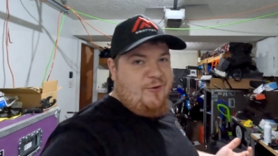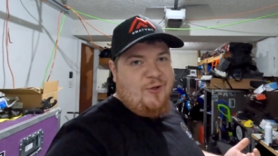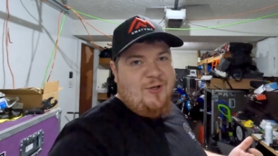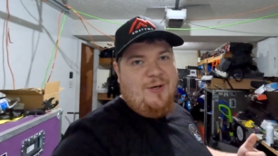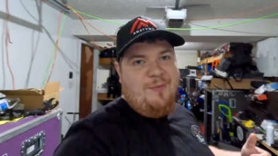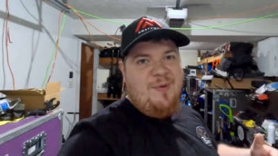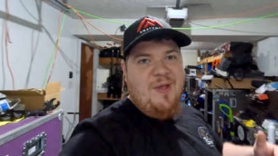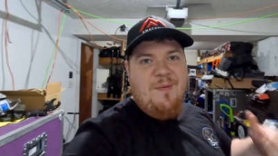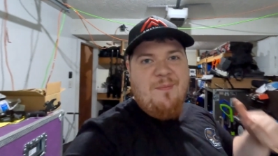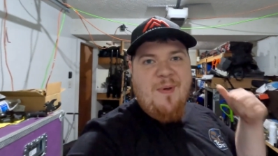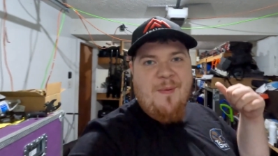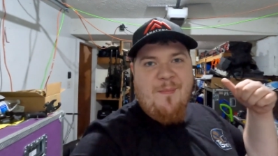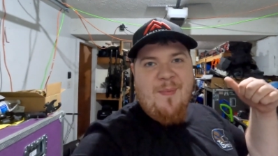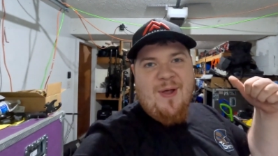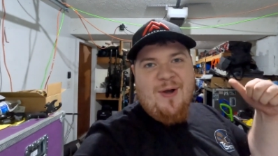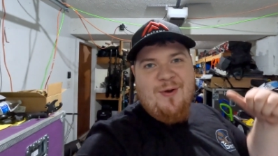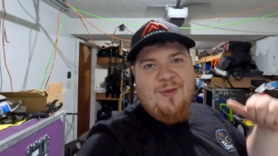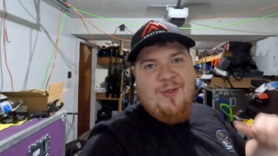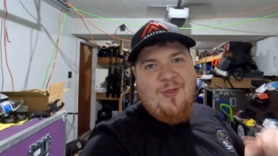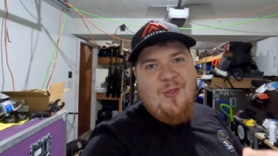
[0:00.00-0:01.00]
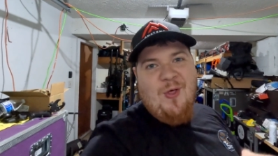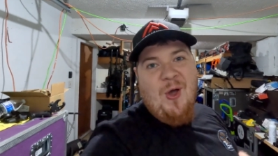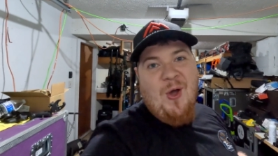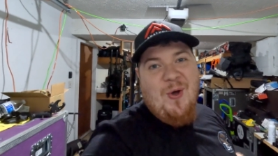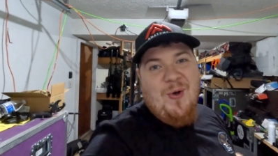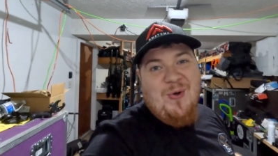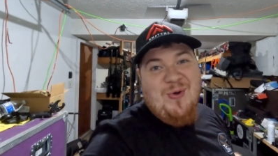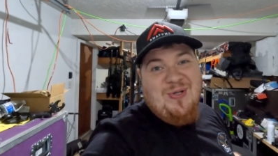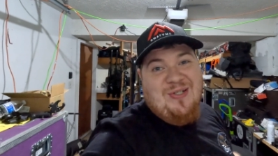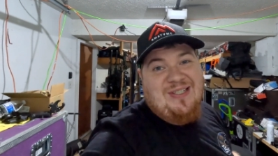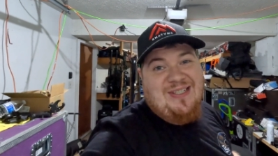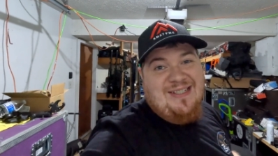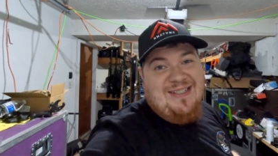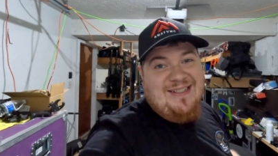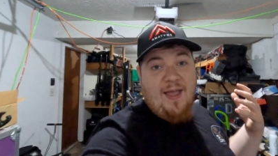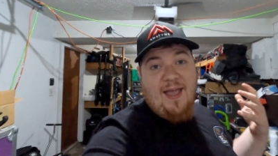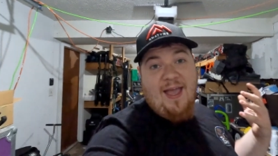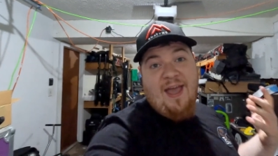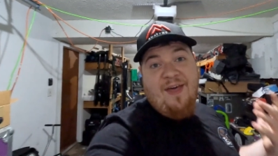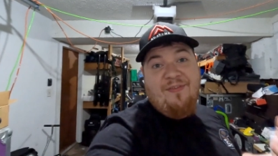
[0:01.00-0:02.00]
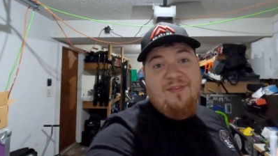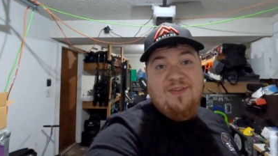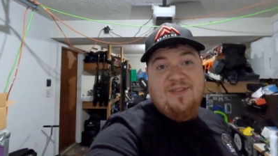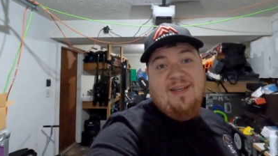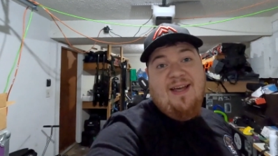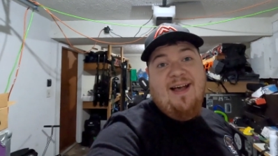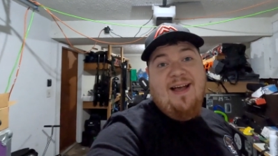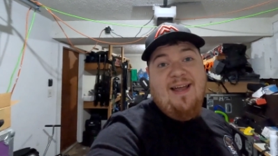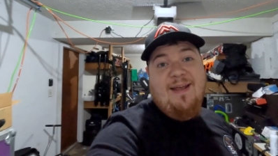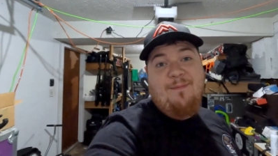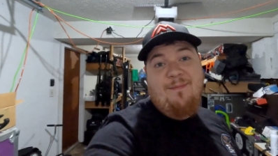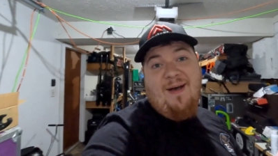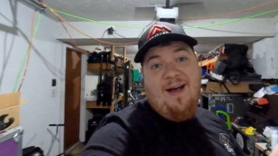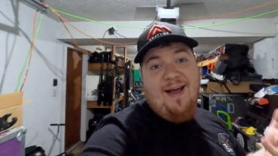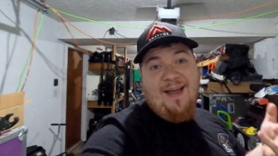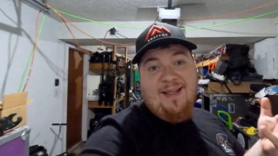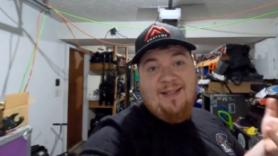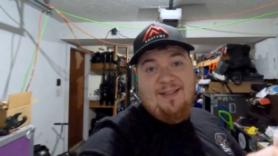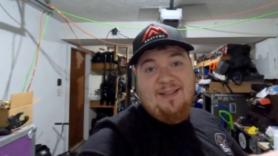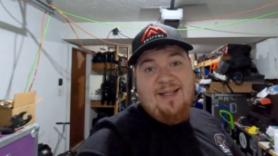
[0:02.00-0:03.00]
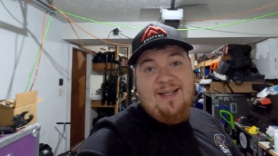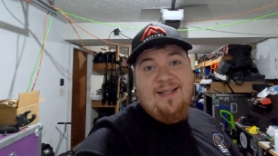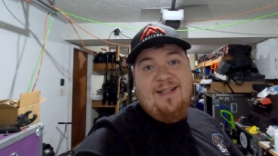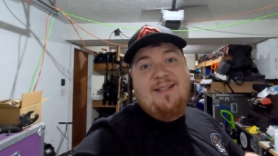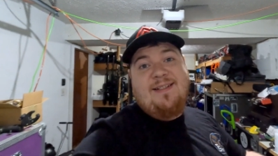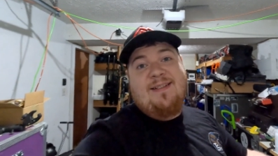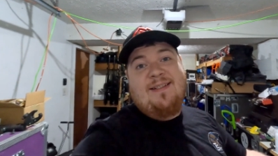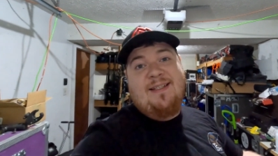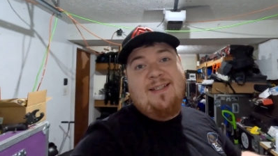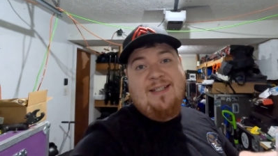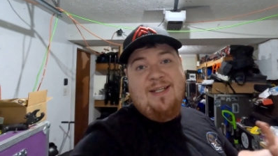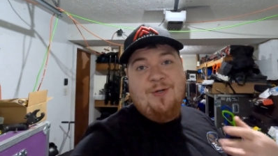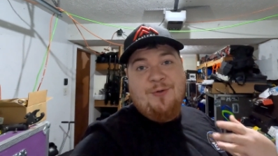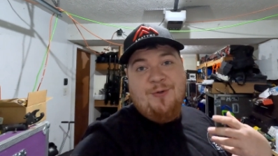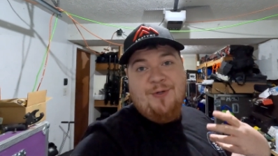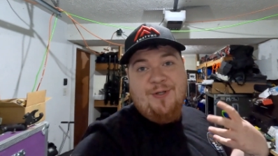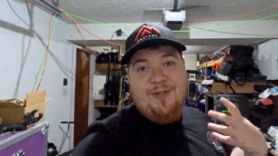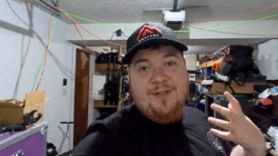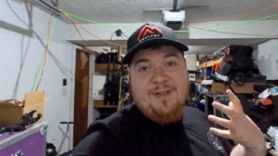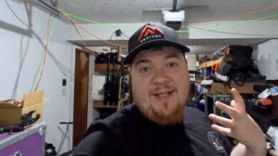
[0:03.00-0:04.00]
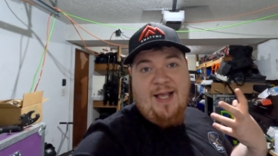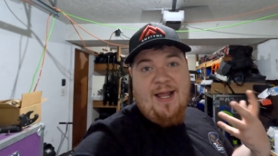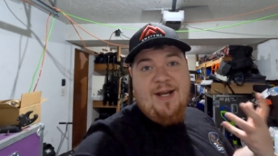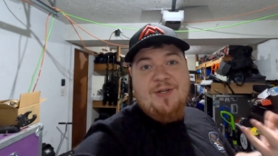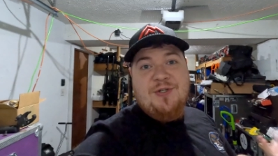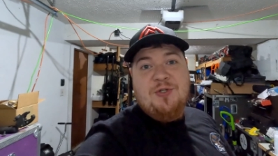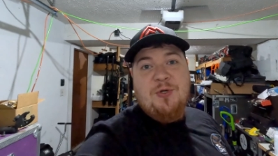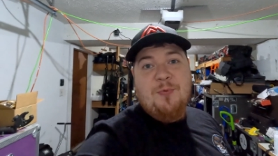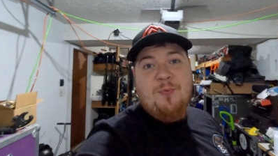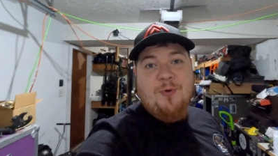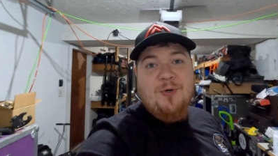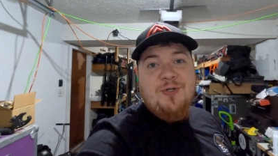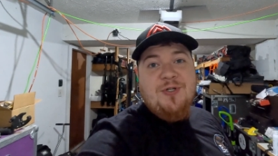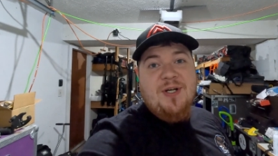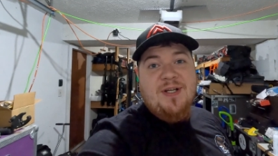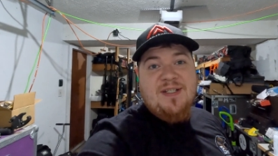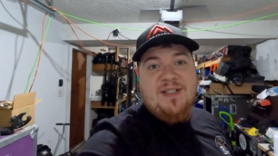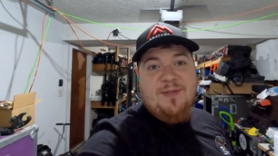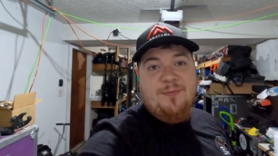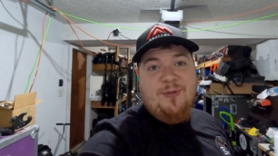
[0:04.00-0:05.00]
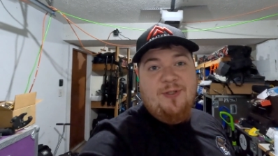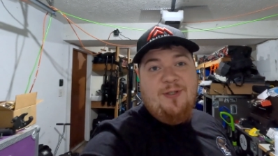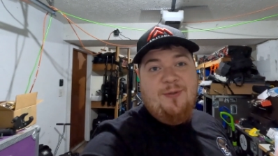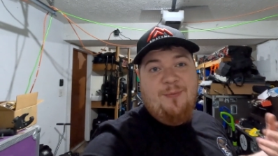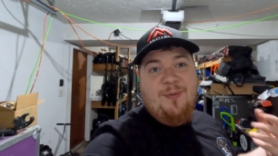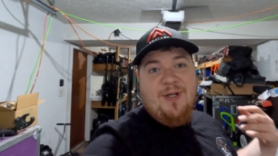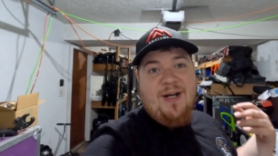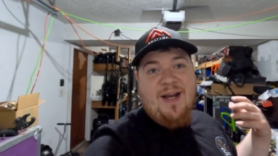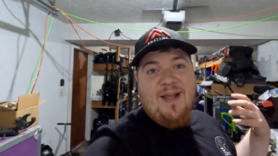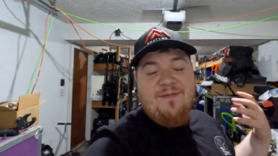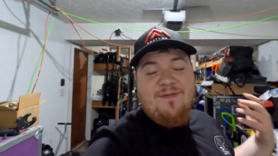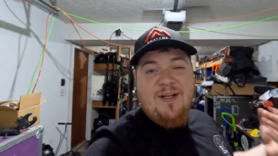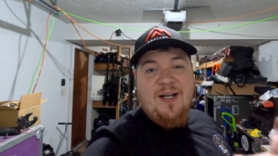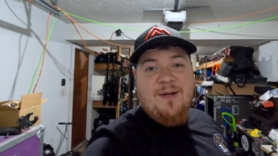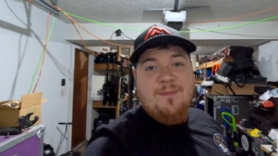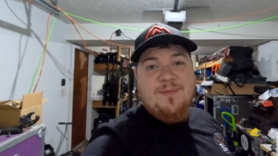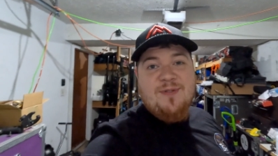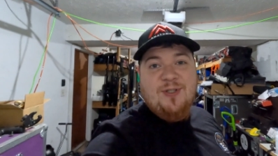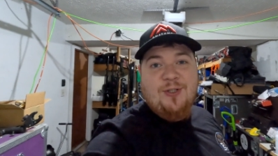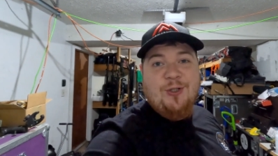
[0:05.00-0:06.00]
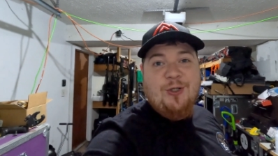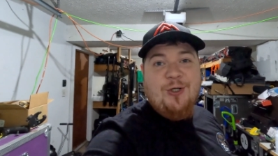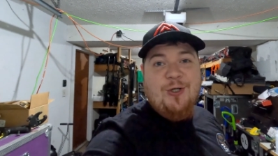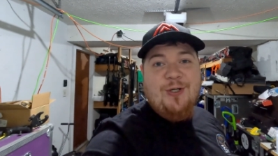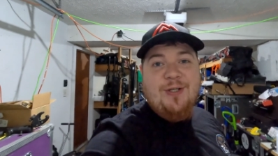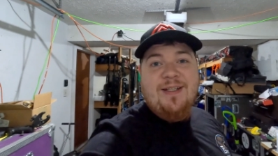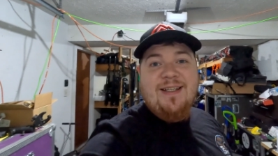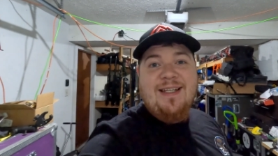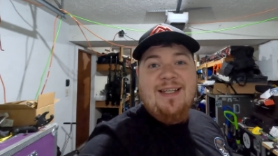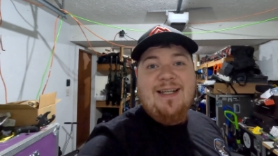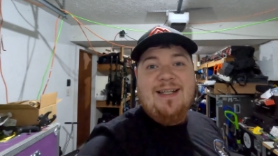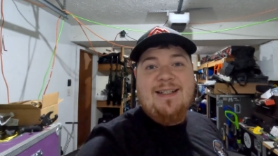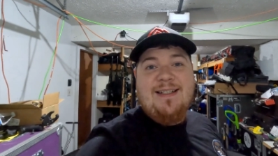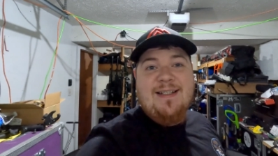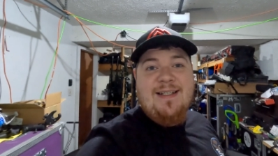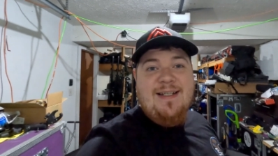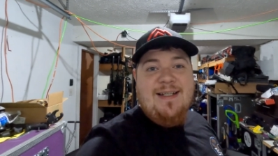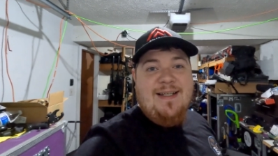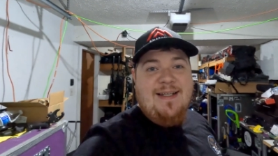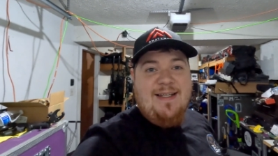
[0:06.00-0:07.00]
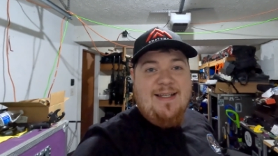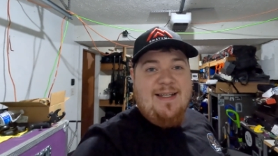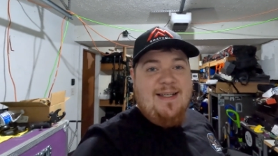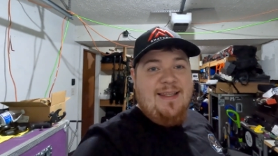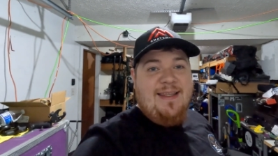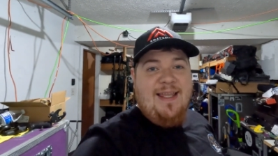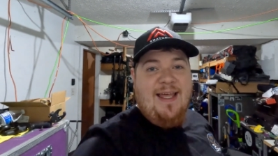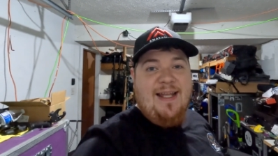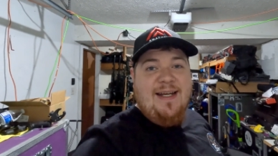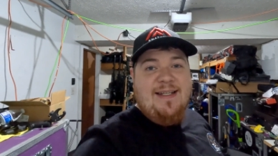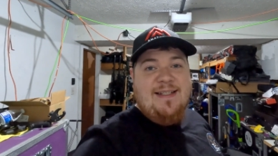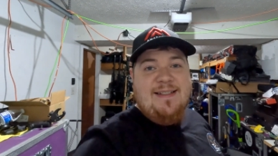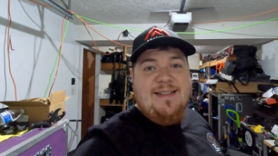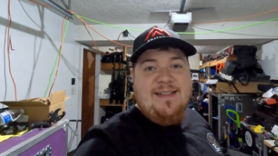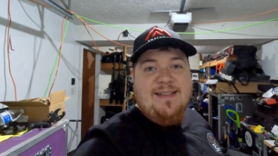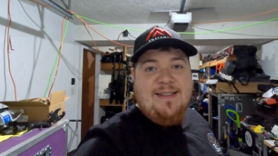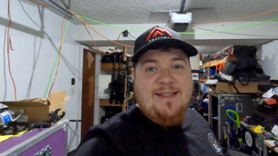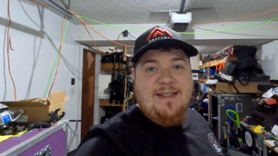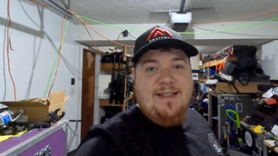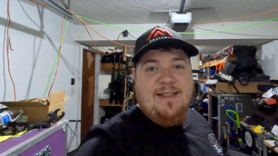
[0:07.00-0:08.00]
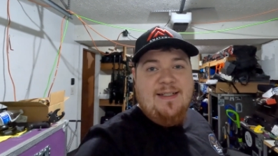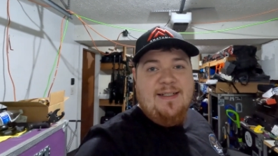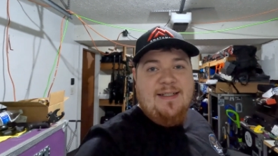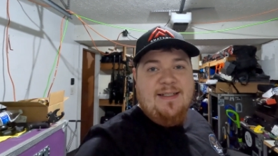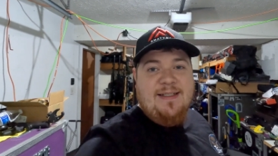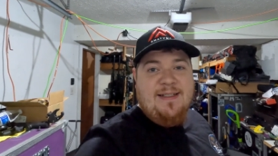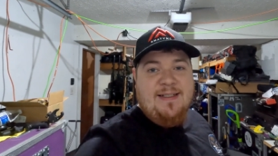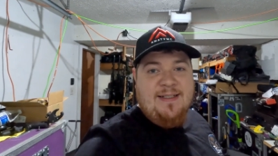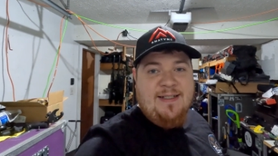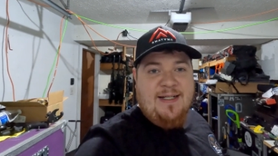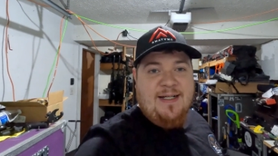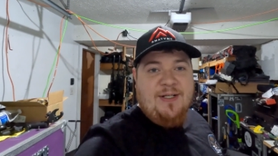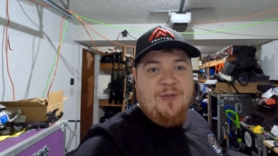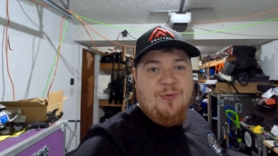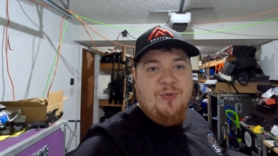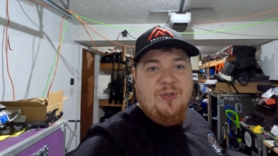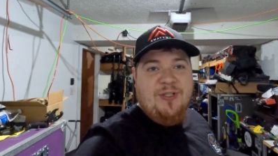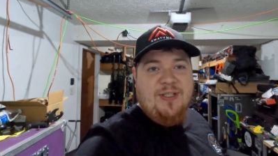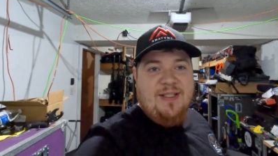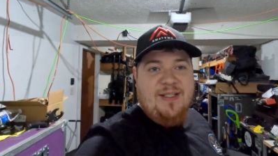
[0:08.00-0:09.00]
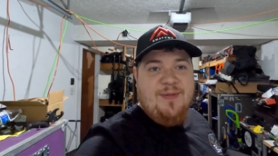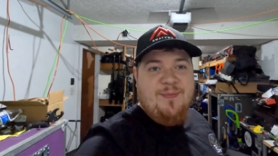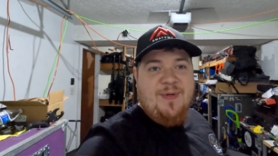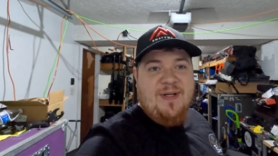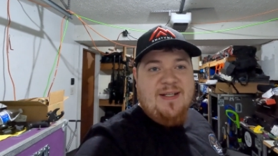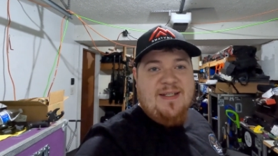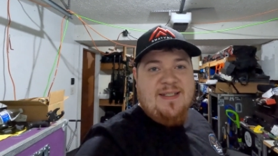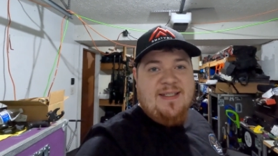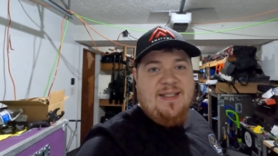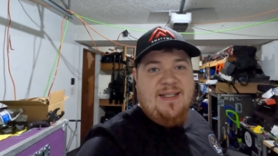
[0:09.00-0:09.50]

they're going to be a bit better than those. At the time, I liked that they were kind of super adjustable, but I've come to learn that that is not really the best